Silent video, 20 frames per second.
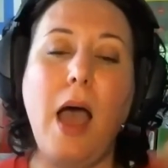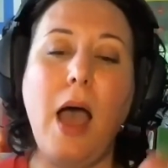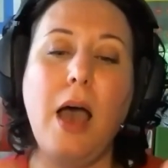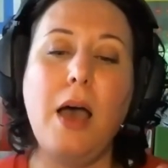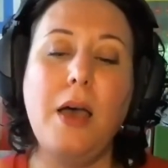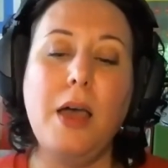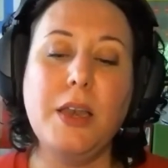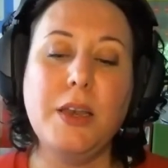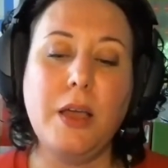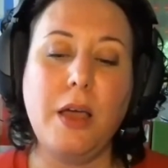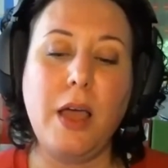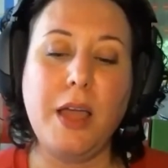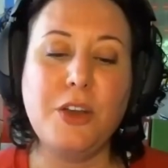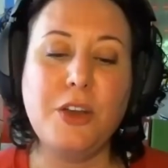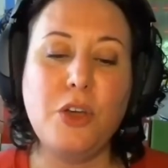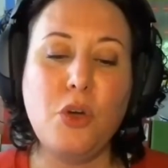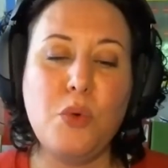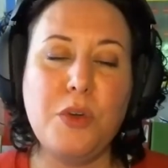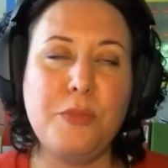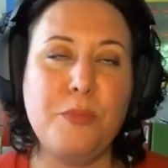uh, and I
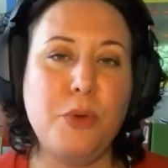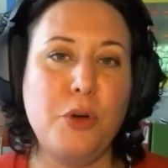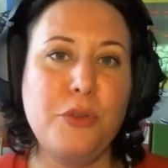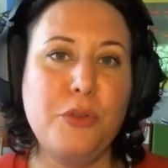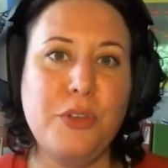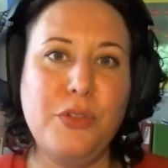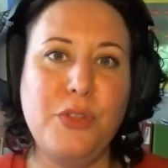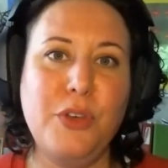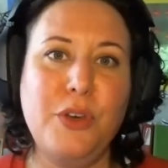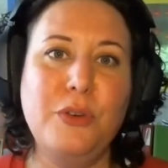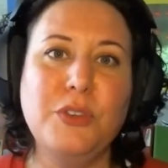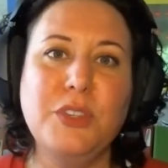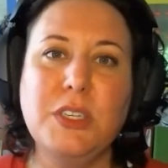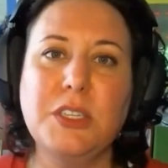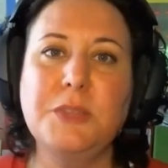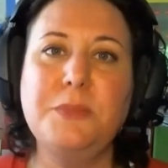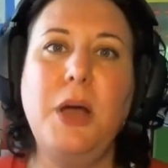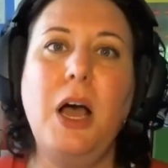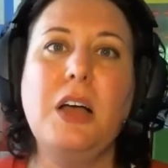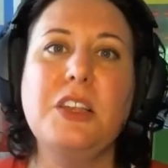know with both of those,
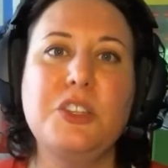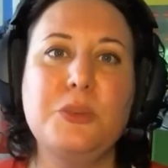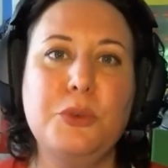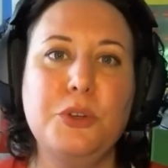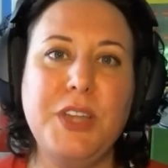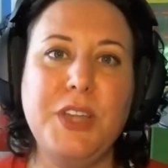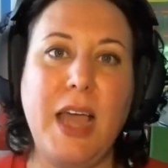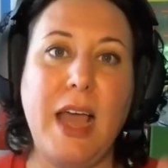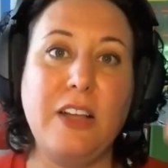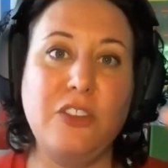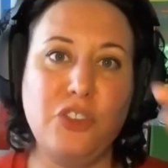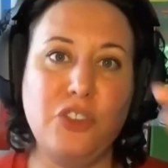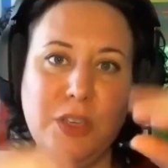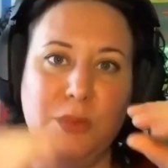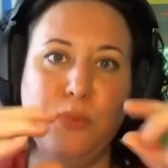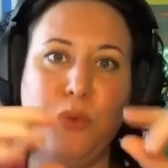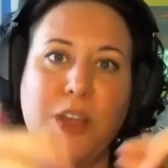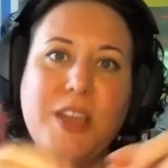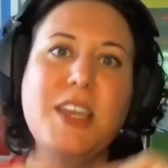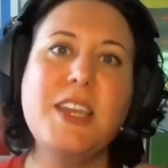it's possible to actually
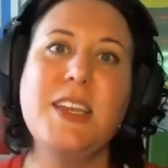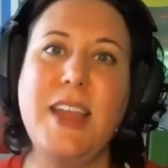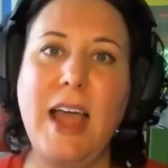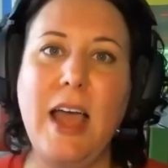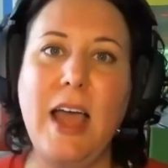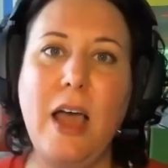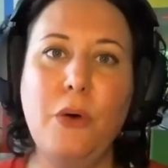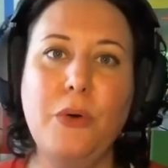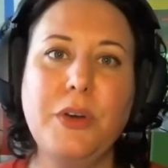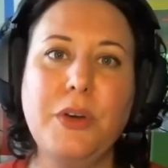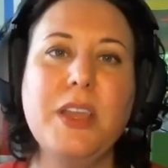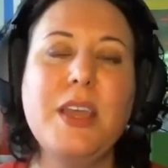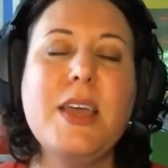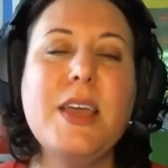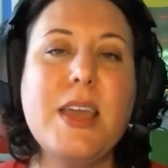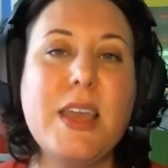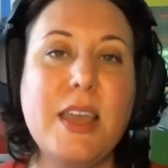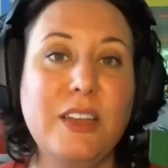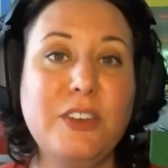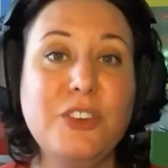break it down
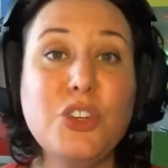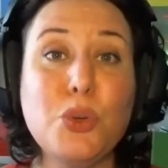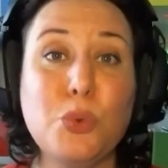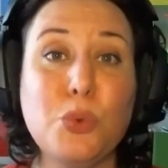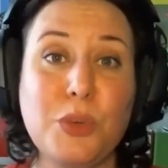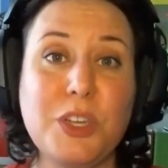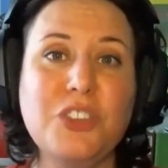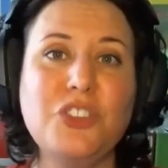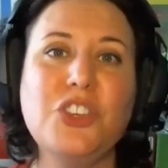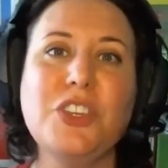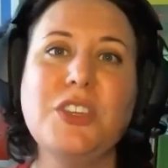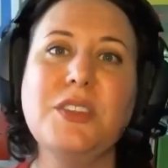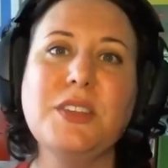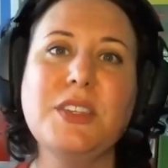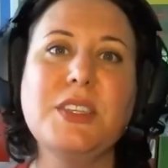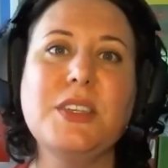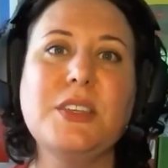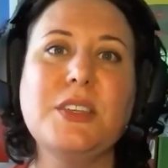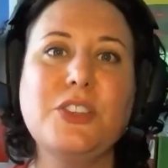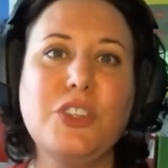into
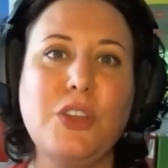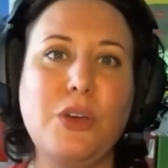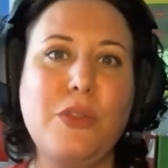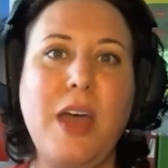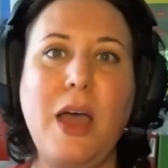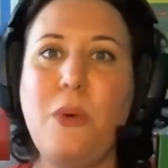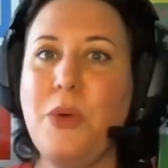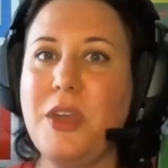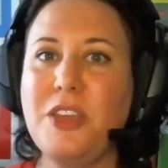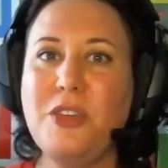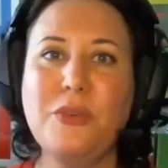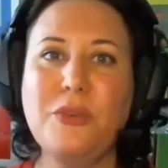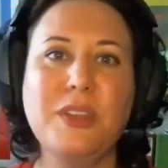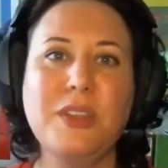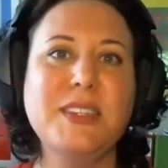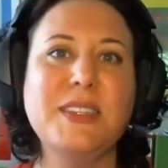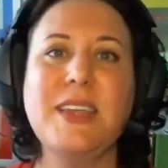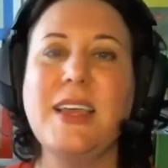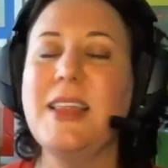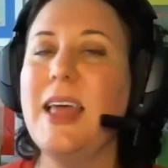regions so that way you can
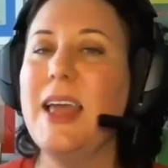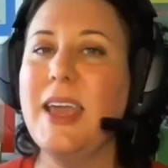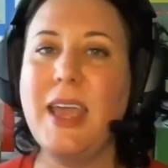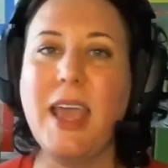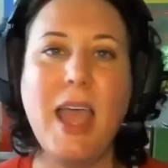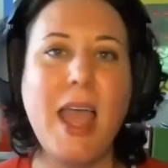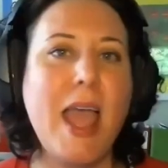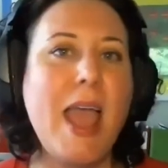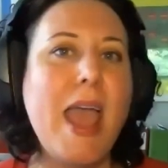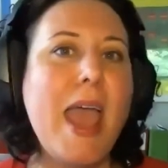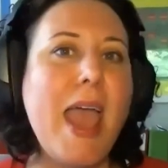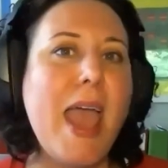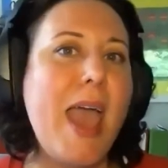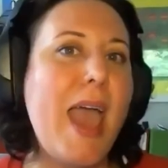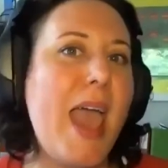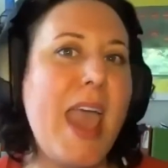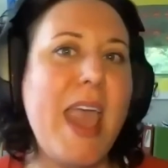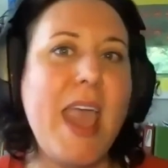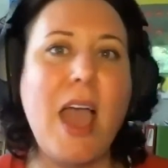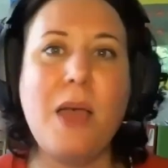say like
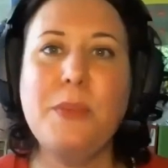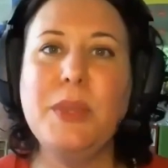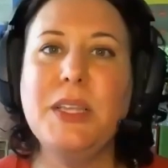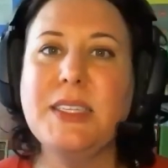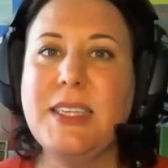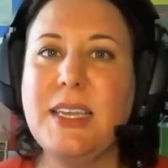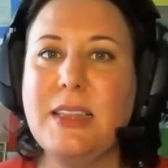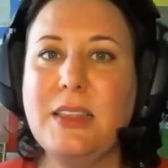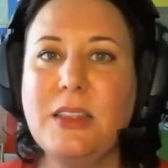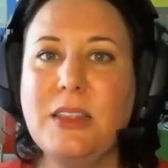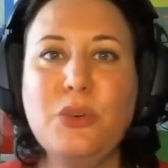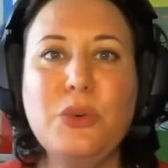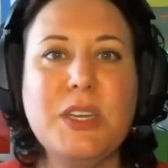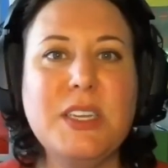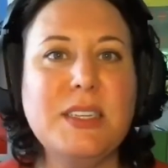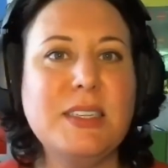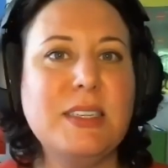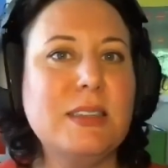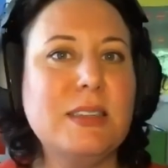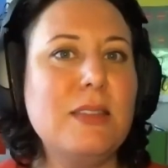hey i'm in st
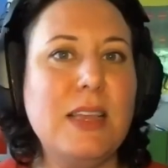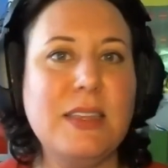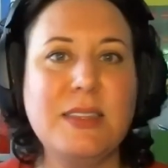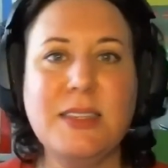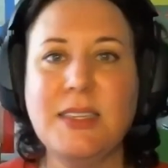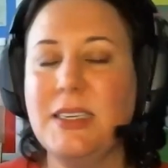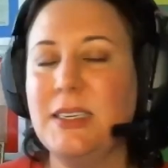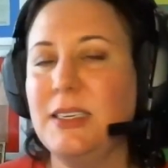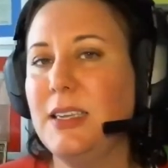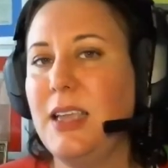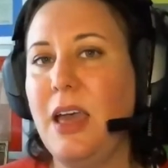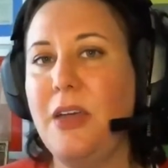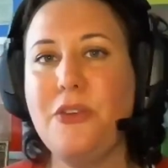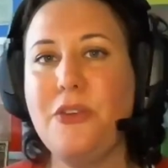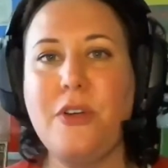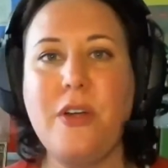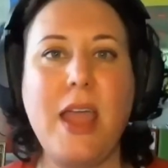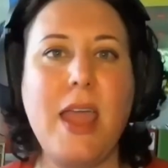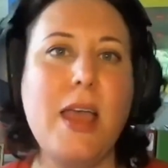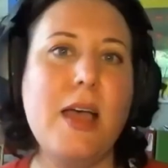louis let's get
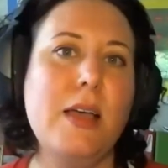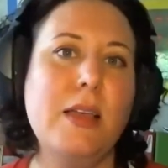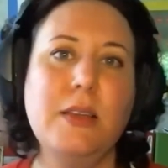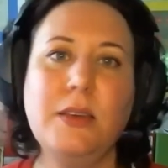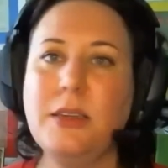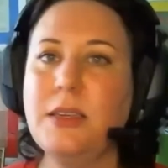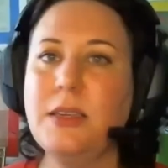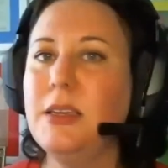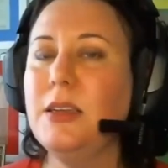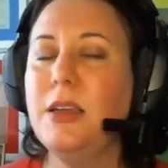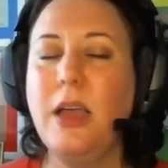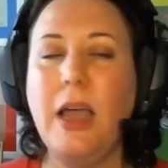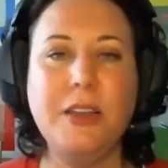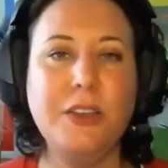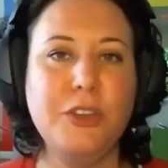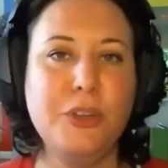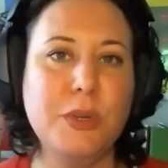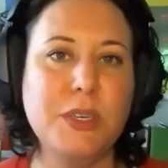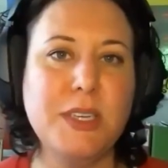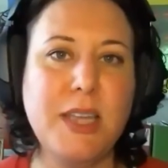together and
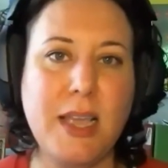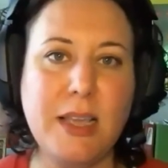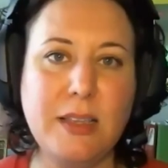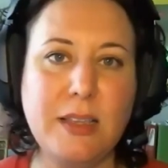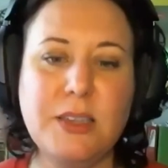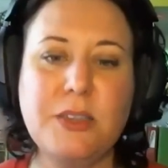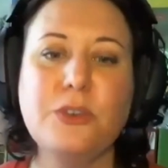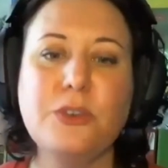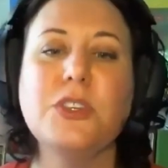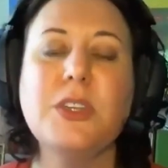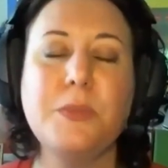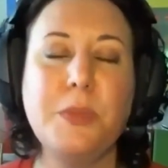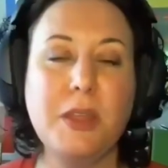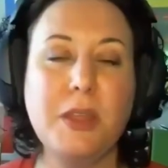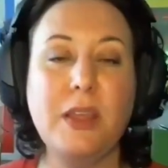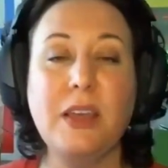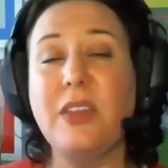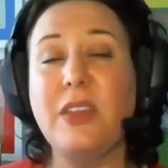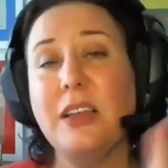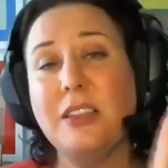and do a tasting or something
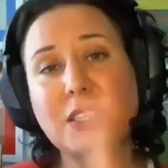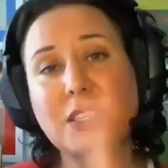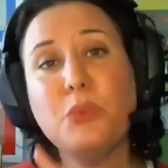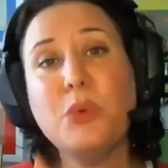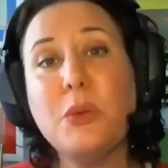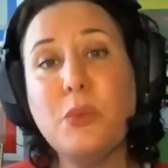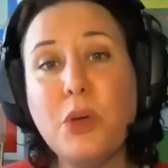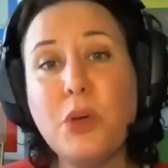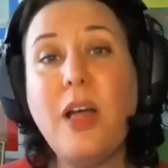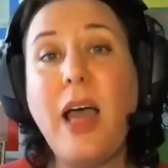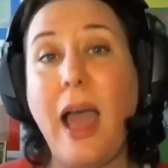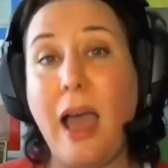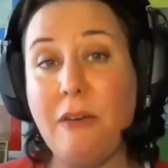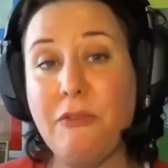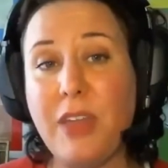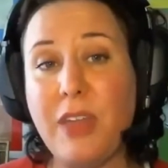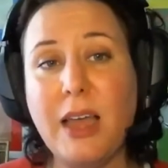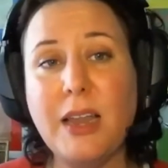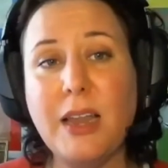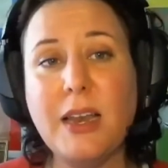like that so we will
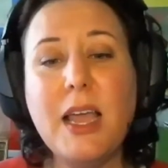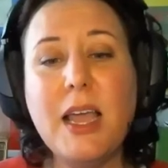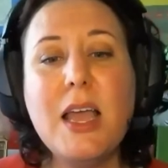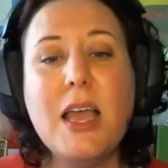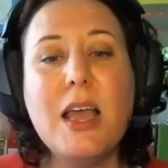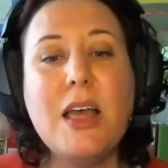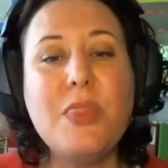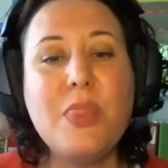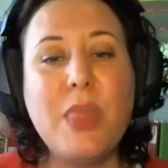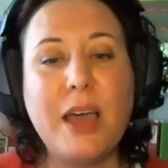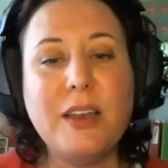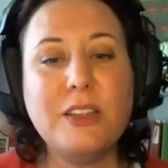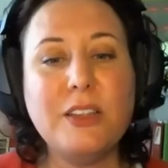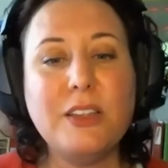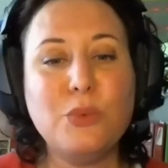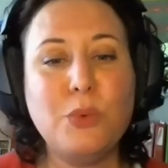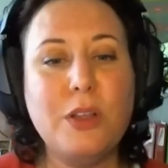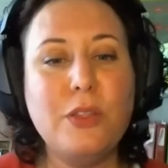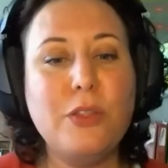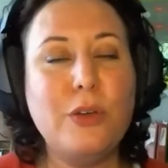have that that
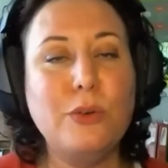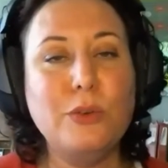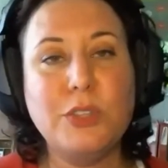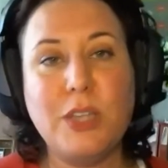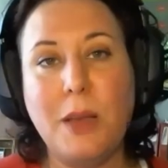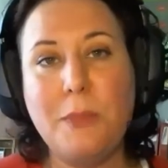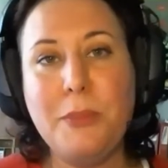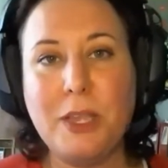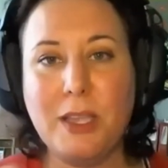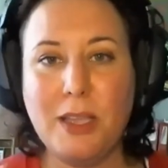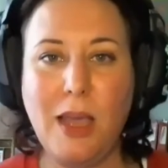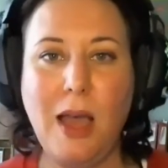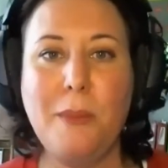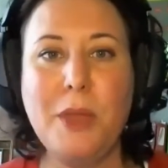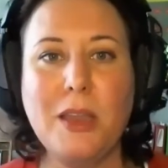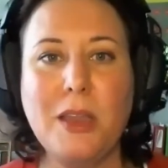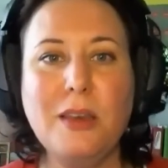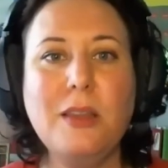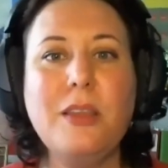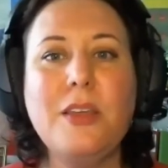is one of those up and
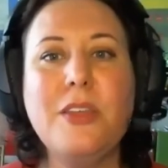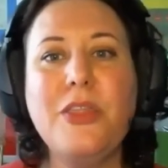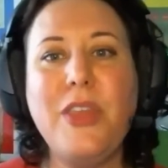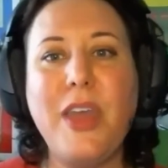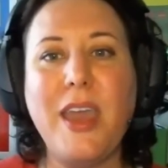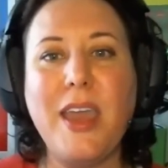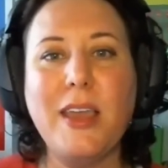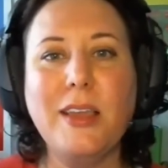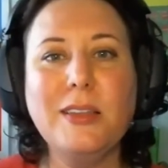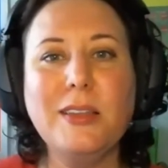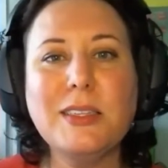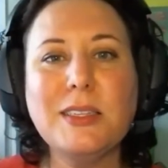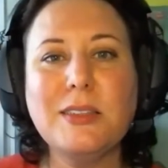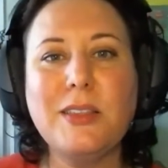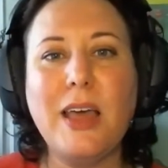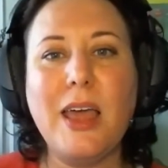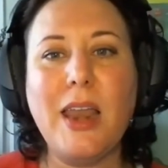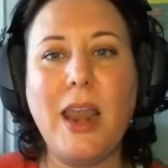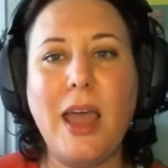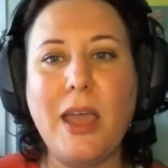coming things
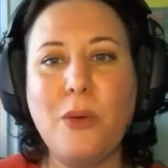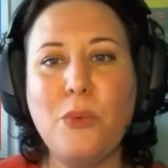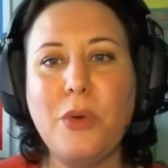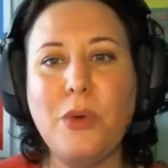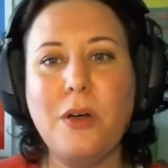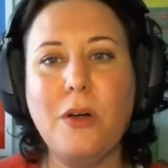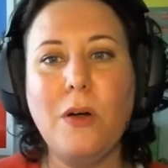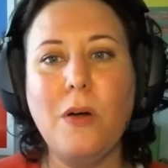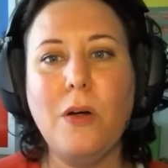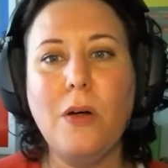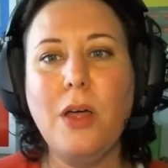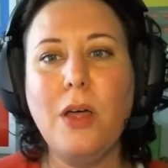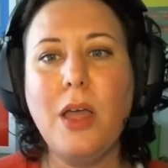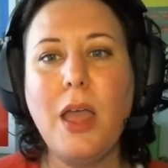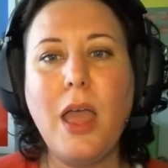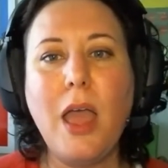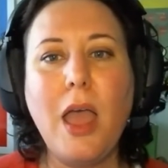that i will